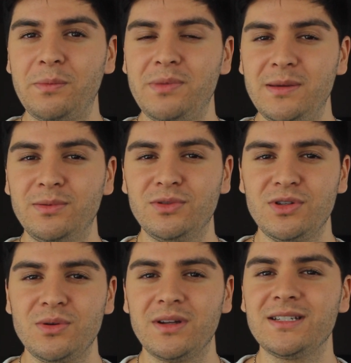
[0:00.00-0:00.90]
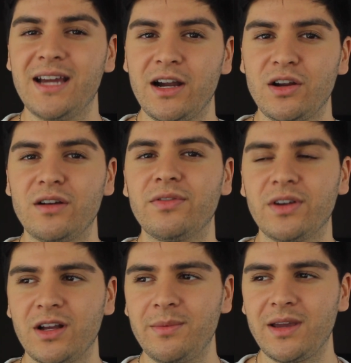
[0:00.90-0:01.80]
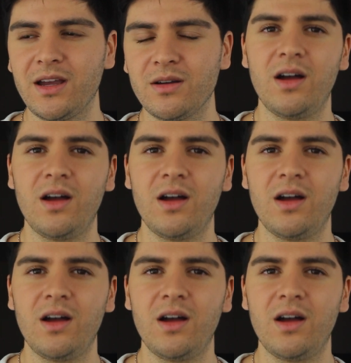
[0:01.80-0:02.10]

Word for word: people to attack her for coming out?